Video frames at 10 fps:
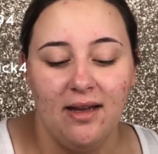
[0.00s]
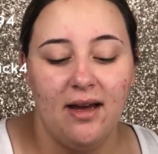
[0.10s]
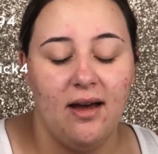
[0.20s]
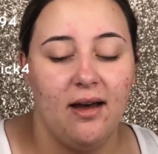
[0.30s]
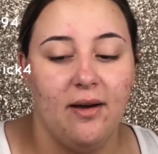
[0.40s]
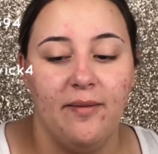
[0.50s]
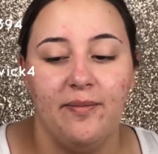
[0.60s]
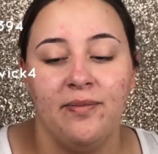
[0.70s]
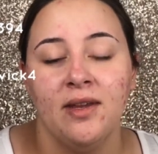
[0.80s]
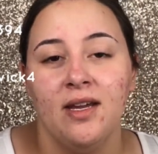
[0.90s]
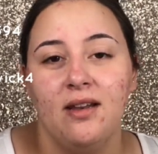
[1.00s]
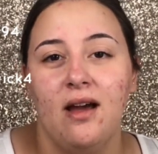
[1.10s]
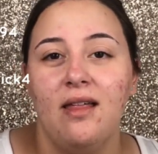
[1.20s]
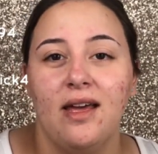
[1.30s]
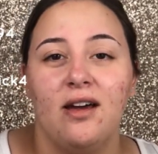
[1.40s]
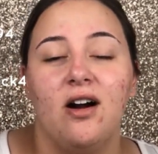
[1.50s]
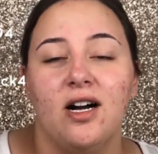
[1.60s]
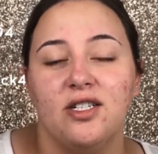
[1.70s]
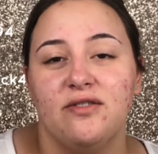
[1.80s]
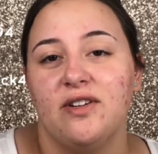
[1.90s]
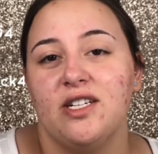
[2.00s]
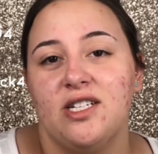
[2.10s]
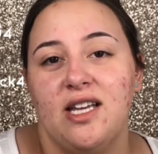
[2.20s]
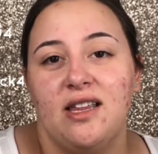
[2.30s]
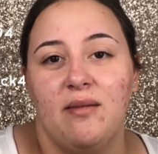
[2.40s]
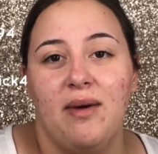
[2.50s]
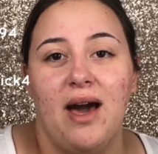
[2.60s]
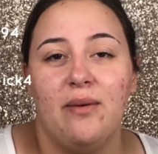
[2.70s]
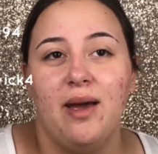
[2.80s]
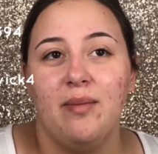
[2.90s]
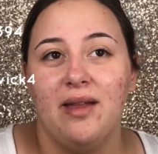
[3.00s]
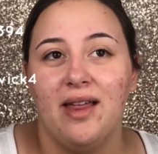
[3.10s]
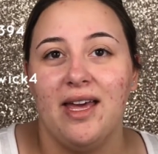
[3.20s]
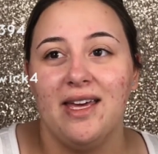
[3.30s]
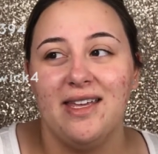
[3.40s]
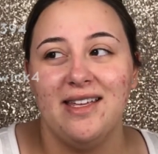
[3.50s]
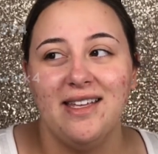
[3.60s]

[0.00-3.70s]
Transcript: Not like controversy in the bad way, but like